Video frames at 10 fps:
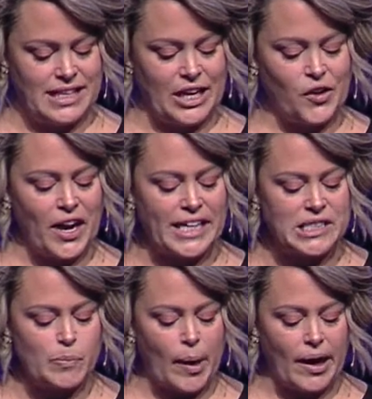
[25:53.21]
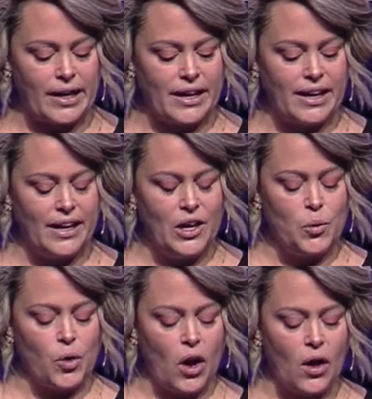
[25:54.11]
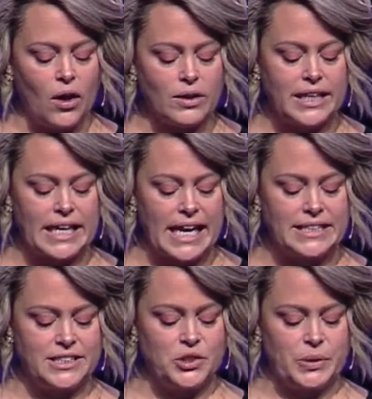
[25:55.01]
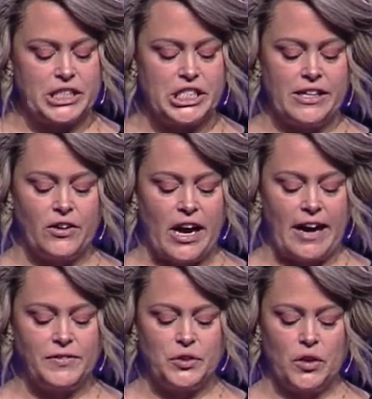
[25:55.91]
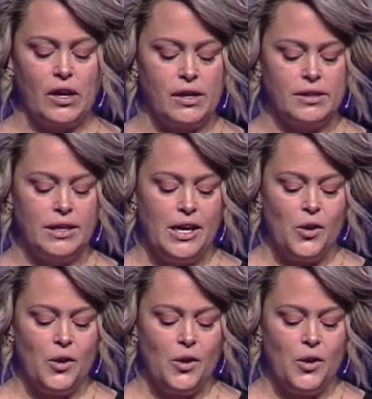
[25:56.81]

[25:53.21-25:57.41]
In Christ's body, we're all connected to each other after all.